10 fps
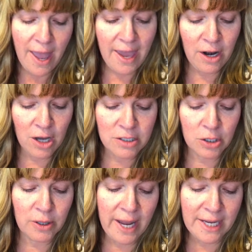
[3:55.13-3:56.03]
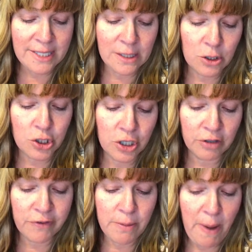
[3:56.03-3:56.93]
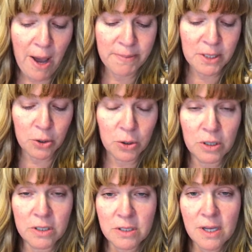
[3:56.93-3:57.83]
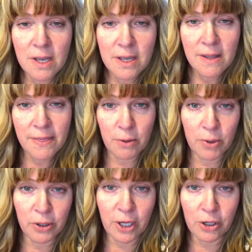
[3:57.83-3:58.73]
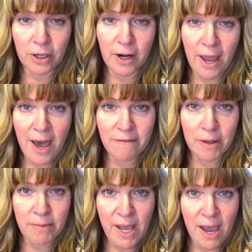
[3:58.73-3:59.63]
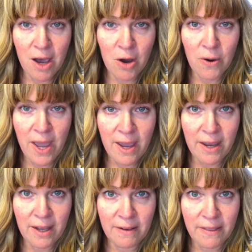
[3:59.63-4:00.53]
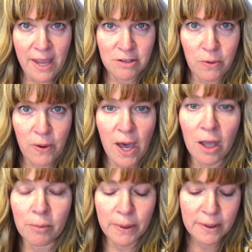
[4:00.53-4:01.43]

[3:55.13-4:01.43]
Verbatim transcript: And also, like I said, the sugar free popsicles, they're really good. I have them now and they help.